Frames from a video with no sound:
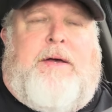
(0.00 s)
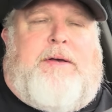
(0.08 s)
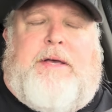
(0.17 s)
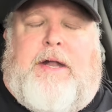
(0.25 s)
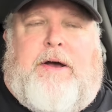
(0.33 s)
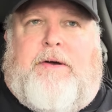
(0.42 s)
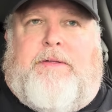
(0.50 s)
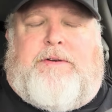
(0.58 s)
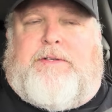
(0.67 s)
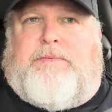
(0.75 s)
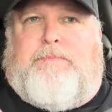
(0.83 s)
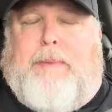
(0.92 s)
you know, and
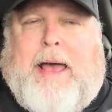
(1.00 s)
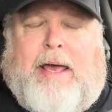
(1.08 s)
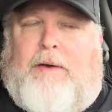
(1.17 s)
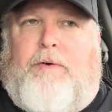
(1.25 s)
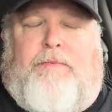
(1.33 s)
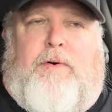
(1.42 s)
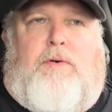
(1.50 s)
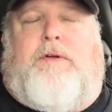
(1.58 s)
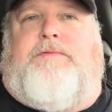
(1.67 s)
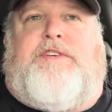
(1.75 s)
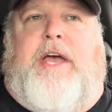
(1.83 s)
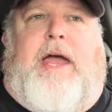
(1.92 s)
there's baggy with full
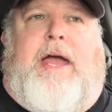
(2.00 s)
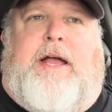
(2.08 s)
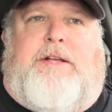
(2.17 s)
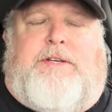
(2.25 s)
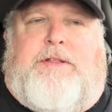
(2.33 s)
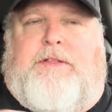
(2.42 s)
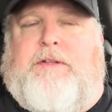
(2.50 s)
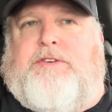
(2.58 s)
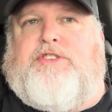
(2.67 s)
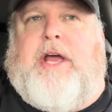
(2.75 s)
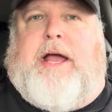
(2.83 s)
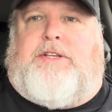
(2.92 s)
of change, and then
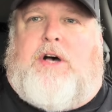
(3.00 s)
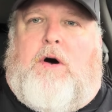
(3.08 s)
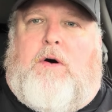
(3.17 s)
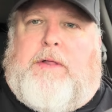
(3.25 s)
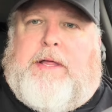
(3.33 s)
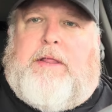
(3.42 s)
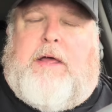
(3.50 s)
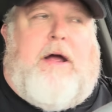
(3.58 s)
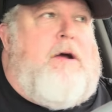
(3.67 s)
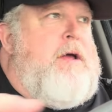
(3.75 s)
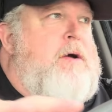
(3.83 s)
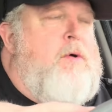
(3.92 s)
there's change all in the
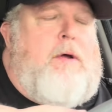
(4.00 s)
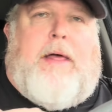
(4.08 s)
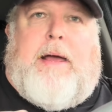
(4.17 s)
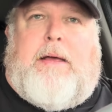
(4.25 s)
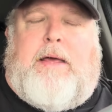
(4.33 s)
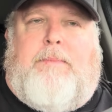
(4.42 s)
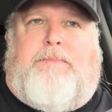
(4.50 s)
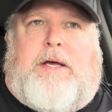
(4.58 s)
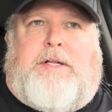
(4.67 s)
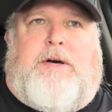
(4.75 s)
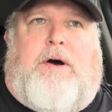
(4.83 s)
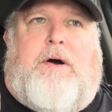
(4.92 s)
area where they keep the
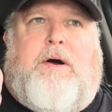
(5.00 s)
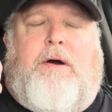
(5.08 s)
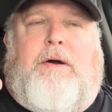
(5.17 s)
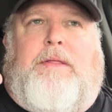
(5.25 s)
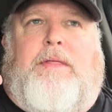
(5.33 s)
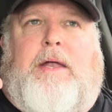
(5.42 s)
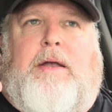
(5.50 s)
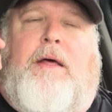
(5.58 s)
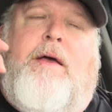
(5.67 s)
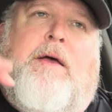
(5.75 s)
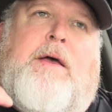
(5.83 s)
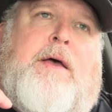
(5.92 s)
guitar, and
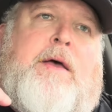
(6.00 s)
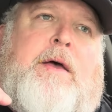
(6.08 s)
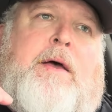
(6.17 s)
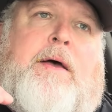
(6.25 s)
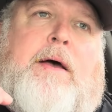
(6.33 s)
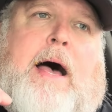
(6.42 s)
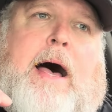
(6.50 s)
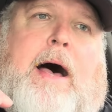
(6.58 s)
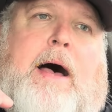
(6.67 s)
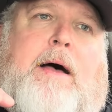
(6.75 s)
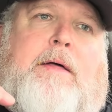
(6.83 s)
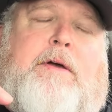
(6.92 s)
then
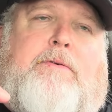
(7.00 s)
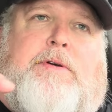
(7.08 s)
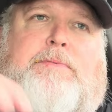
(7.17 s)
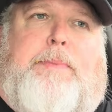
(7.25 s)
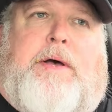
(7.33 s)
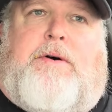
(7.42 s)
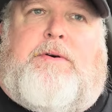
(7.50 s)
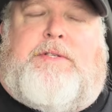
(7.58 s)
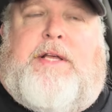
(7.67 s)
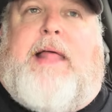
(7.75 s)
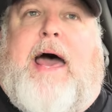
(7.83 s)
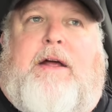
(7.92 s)
uh, there was
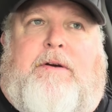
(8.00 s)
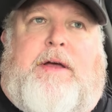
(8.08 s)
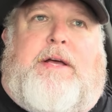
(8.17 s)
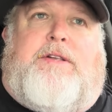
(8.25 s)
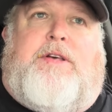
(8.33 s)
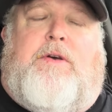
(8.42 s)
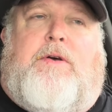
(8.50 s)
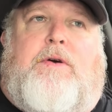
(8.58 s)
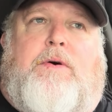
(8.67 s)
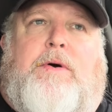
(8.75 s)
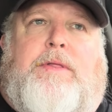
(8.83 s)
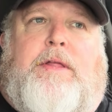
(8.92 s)
bills in that area
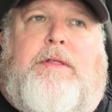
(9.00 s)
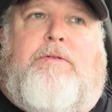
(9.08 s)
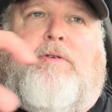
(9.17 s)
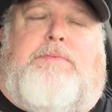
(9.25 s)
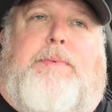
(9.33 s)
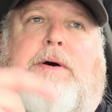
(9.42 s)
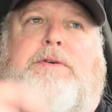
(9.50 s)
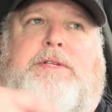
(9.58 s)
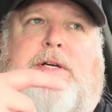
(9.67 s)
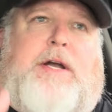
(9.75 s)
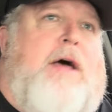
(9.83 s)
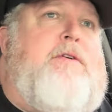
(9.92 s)
too, and then there was bills
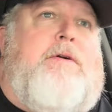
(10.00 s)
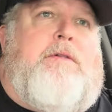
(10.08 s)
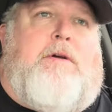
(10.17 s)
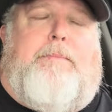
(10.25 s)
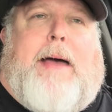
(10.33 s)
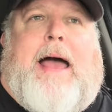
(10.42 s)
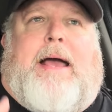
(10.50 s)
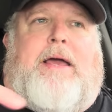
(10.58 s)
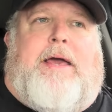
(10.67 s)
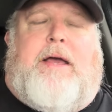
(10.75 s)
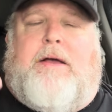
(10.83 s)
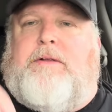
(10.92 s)
in another little
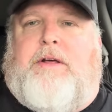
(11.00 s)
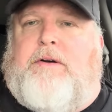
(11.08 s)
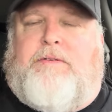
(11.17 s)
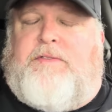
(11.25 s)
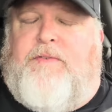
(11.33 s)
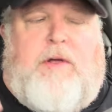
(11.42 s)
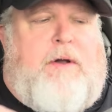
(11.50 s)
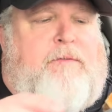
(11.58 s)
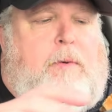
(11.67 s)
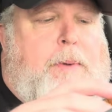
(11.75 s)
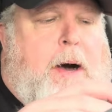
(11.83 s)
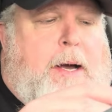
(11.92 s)
baggie, and you know, a few
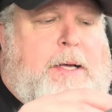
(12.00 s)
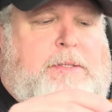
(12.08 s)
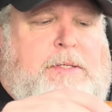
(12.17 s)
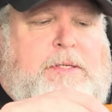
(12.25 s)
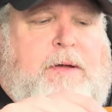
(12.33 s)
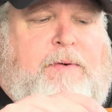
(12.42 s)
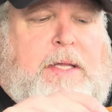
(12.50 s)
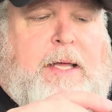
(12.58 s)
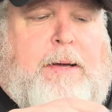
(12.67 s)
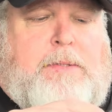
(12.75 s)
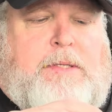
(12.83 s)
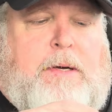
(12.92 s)
different pockets and stuff like
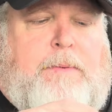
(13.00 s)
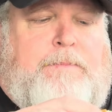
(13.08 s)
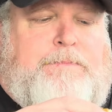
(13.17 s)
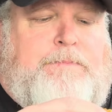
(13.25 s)
that. So,